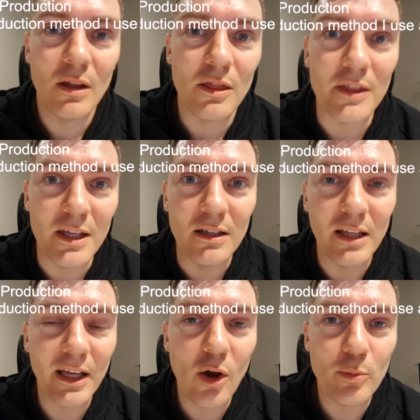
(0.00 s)
The
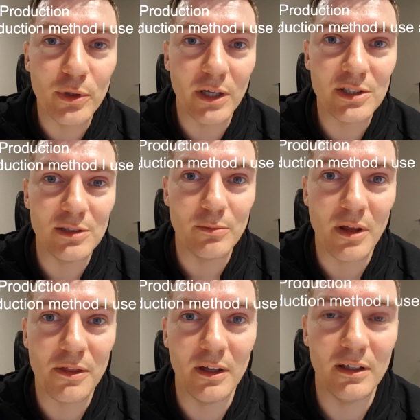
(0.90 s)
Lego production
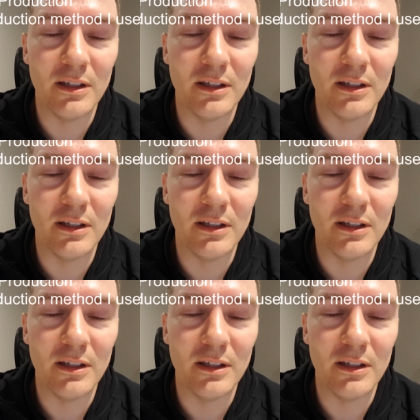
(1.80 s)
method